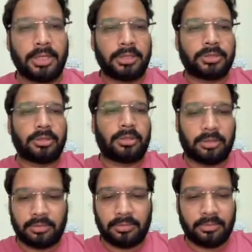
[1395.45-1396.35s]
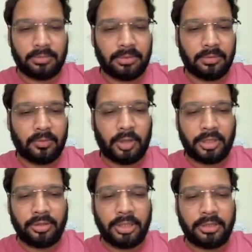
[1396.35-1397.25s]
So
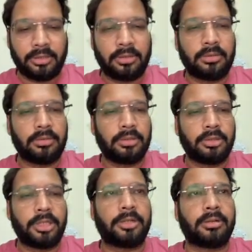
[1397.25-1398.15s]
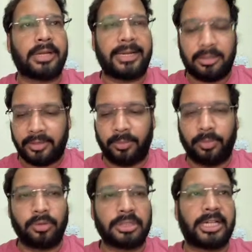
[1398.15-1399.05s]
what you need to do, you need to write one
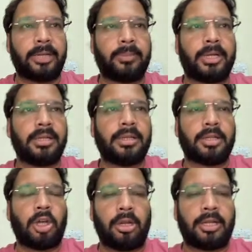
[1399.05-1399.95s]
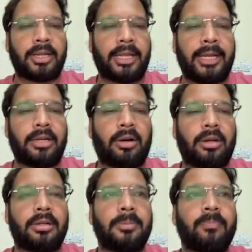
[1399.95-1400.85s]
more statement, $a
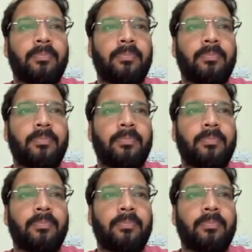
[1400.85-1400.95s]
dot